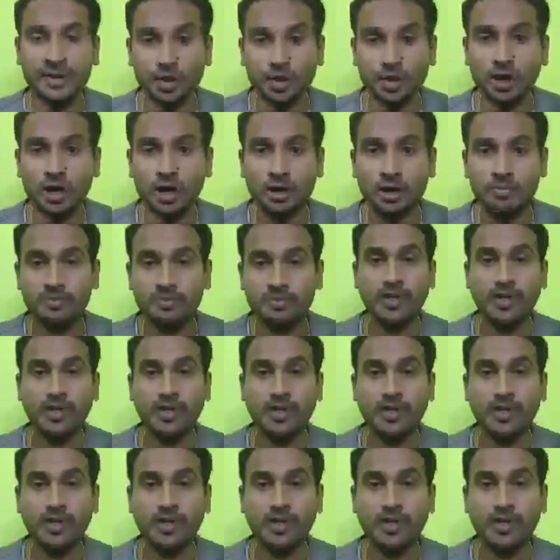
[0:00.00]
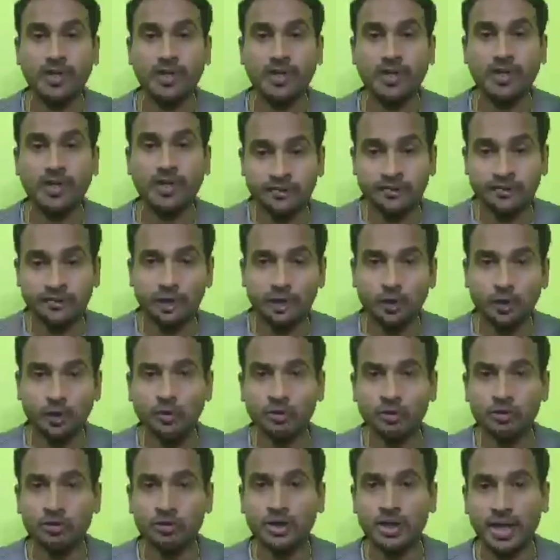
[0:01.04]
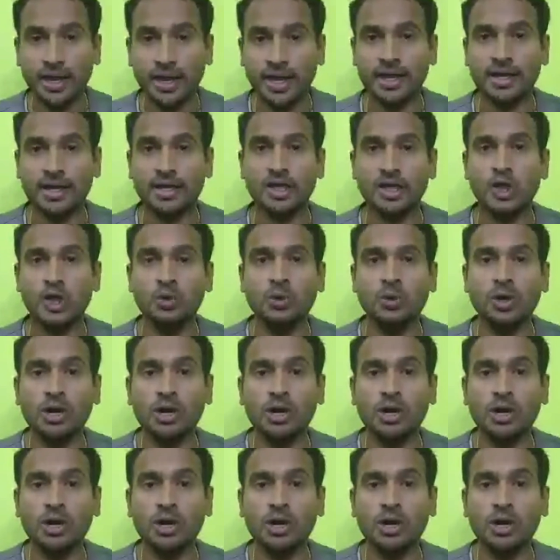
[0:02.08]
Find a job that is appropriate for you,